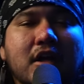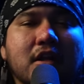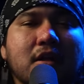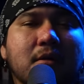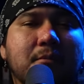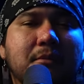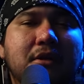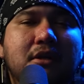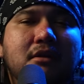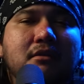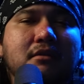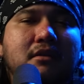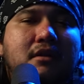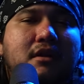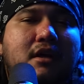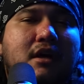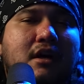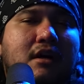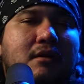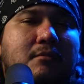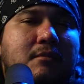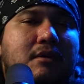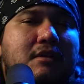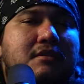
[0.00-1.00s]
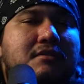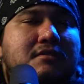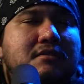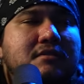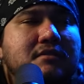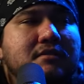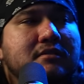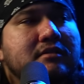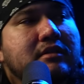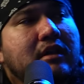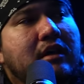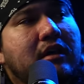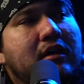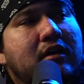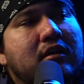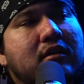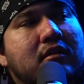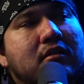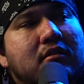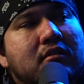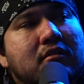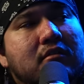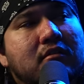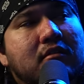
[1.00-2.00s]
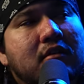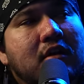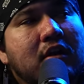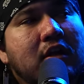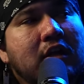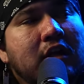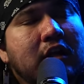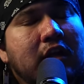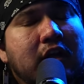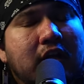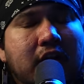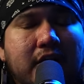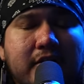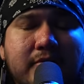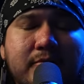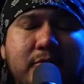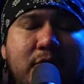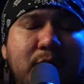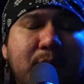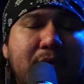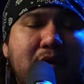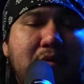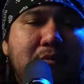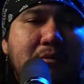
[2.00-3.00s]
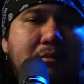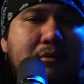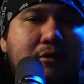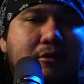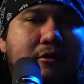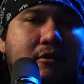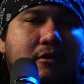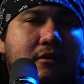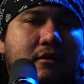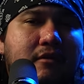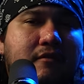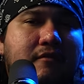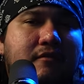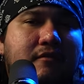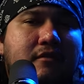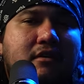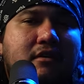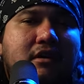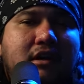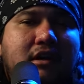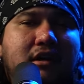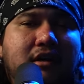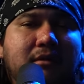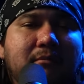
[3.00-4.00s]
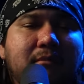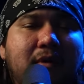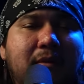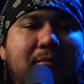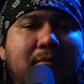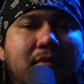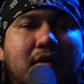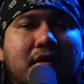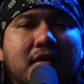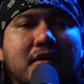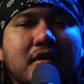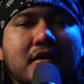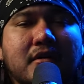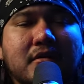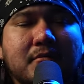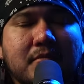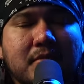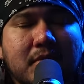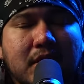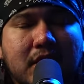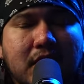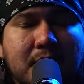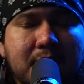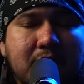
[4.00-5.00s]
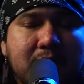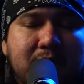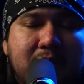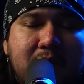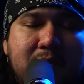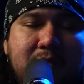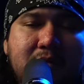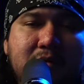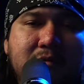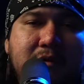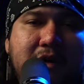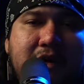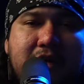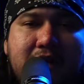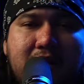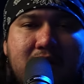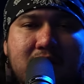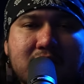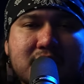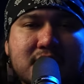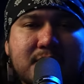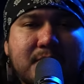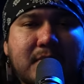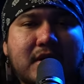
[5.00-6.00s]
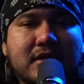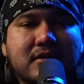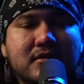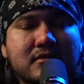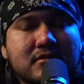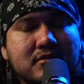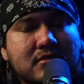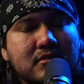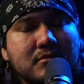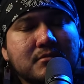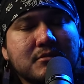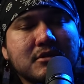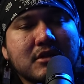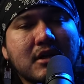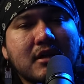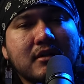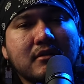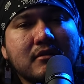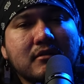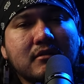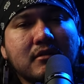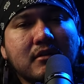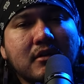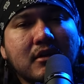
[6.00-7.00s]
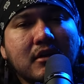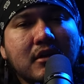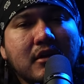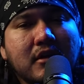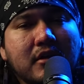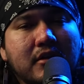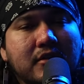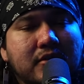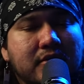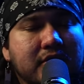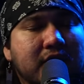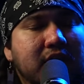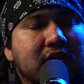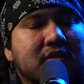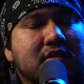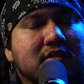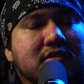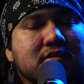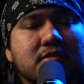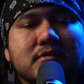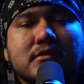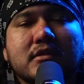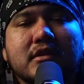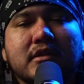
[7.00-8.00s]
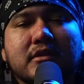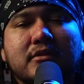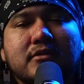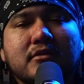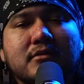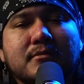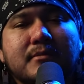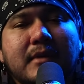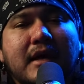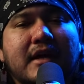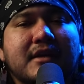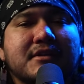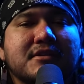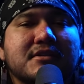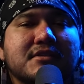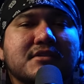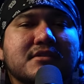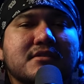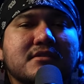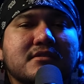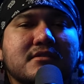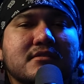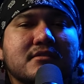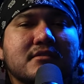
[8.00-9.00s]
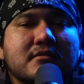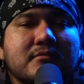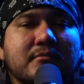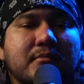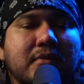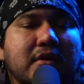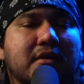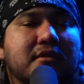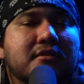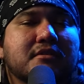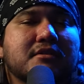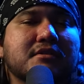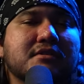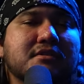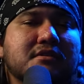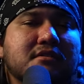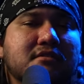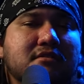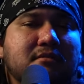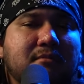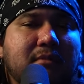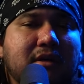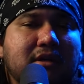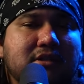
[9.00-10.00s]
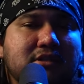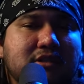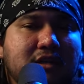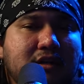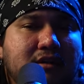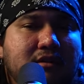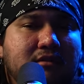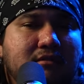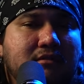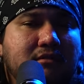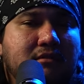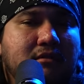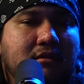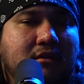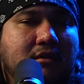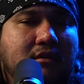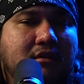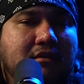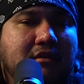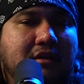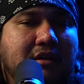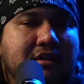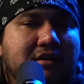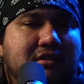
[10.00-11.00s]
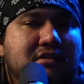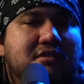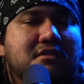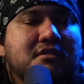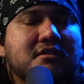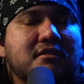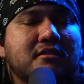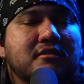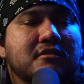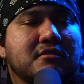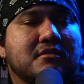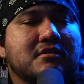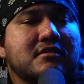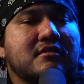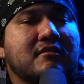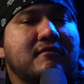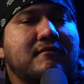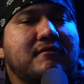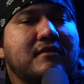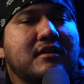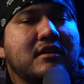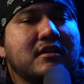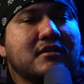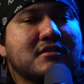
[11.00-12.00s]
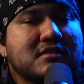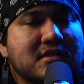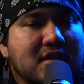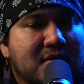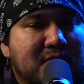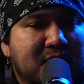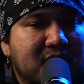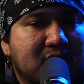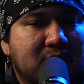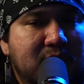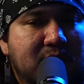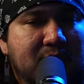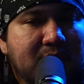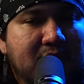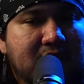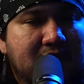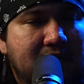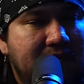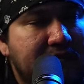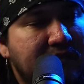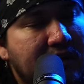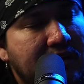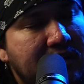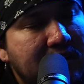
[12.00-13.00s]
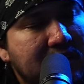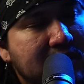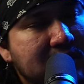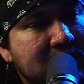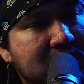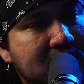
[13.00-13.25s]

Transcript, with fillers: let me know in the comments, yeah. And remember, if you're not a member, become a member right now to my YouTube channel. You get these really cool badges, perks to my channel, exclusive videos I'm going to be making very